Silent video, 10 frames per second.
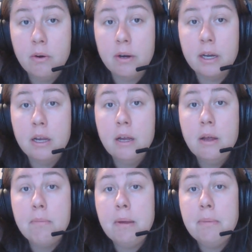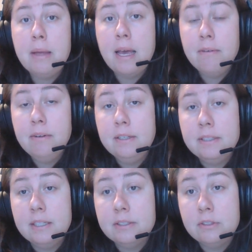right? Maybe
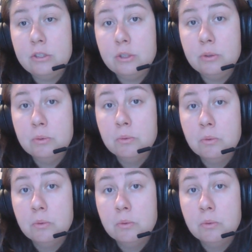evidence as to